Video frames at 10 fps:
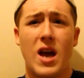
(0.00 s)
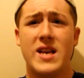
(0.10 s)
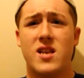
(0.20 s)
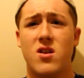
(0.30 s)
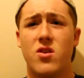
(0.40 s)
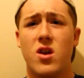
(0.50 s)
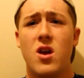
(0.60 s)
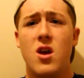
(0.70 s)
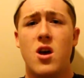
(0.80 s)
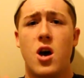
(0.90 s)
as like
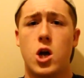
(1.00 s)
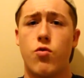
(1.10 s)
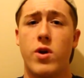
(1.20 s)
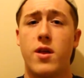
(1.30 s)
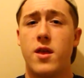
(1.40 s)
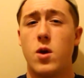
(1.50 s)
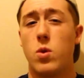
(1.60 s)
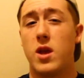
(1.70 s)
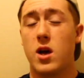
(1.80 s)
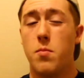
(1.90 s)
a career thing
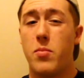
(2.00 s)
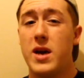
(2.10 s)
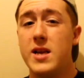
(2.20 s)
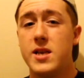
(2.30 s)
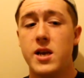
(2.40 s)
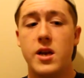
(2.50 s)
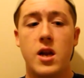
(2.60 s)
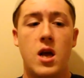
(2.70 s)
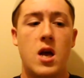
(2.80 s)
when they're competing.